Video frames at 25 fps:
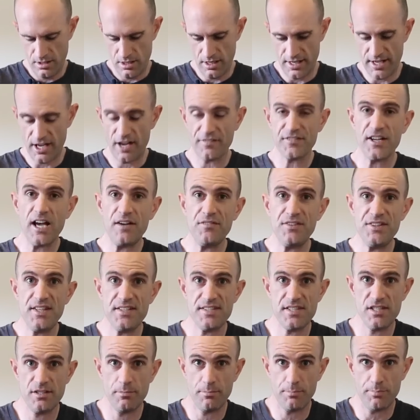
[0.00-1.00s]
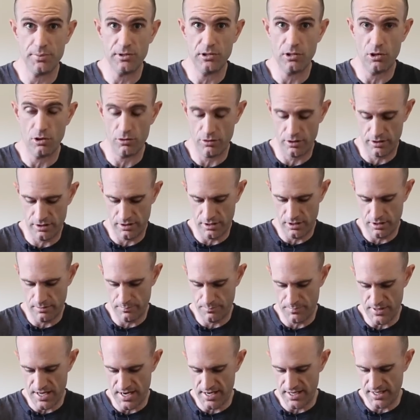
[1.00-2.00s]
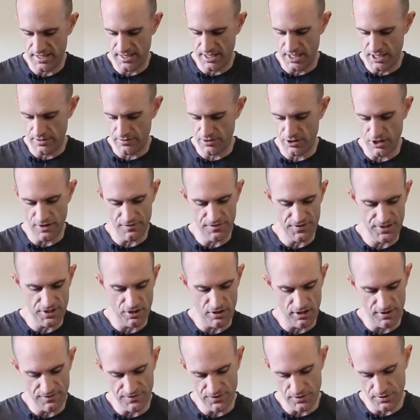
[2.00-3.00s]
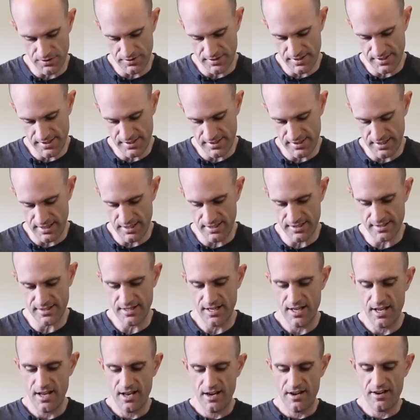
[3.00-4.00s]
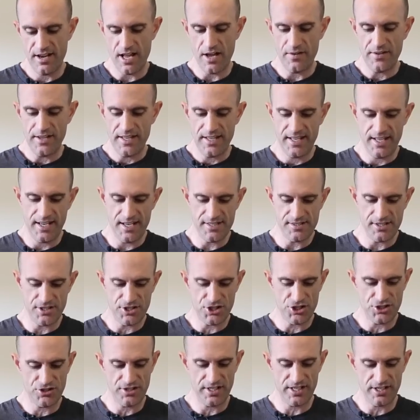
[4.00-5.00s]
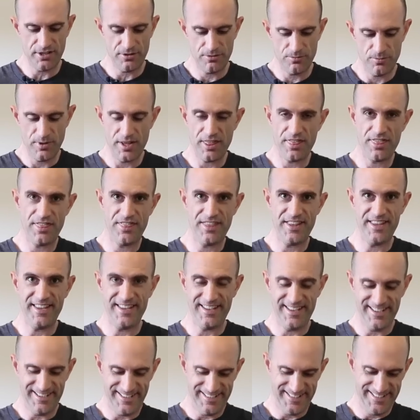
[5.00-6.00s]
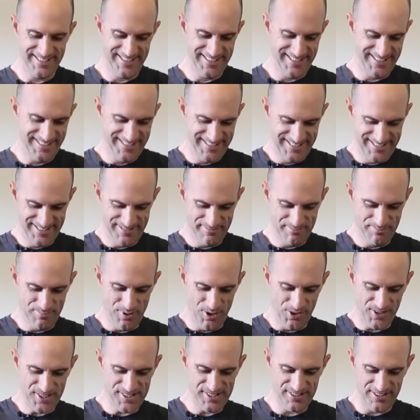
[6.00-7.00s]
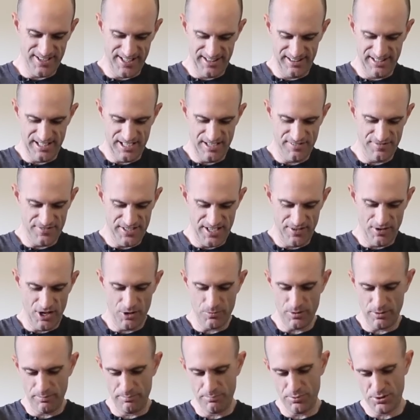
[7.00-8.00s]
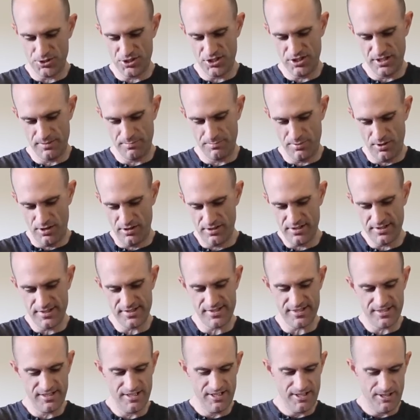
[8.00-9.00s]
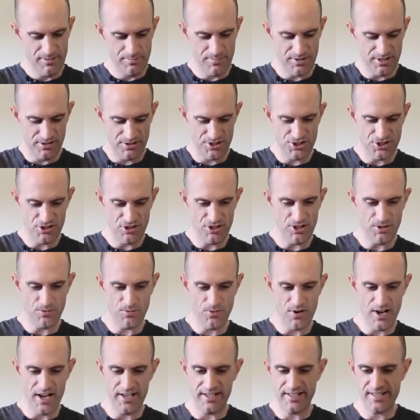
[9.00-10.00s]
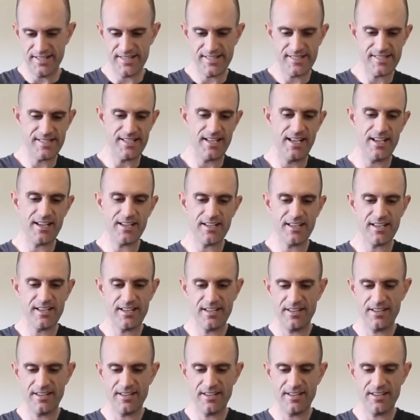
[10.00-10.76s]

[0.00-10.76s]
Okay, I've covered this in the blog about a year ago for the iPhone 6. Now, here's a trick with the box that I love. Now I will butcher the box, but I'll show you why in a sec.